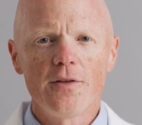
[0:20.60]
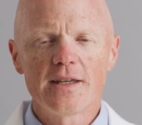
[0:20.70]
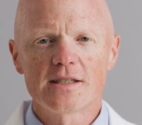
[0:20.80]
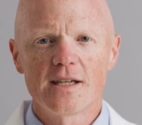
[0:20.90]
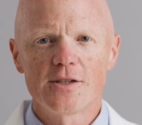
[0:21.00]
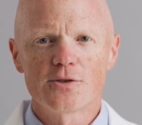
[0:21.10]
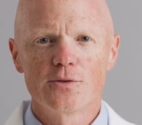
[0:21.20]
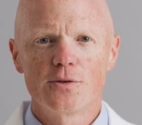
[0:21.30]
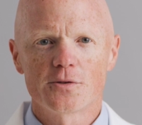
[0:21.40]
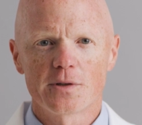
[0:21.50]
the essential
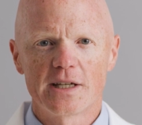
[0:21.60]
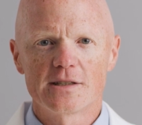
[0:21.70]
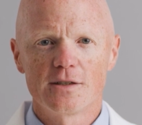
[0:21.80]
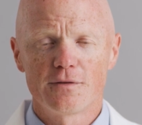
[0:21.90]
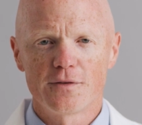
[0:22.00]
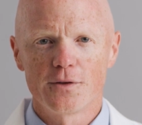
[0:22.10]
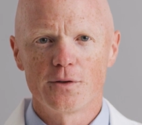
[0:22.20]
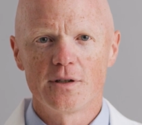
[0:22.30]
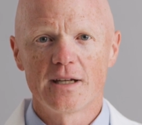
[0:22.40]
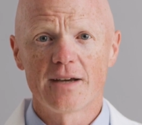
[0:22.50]
nutrients in
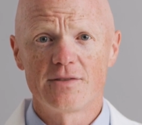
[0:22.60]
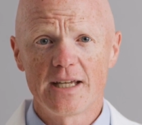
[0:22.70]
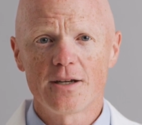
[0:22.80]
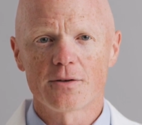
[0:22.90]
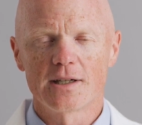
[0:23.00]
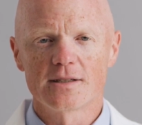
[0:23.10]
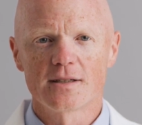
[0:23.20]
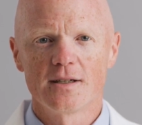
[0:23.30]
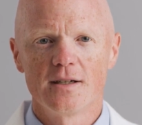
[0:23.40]
food have decreased.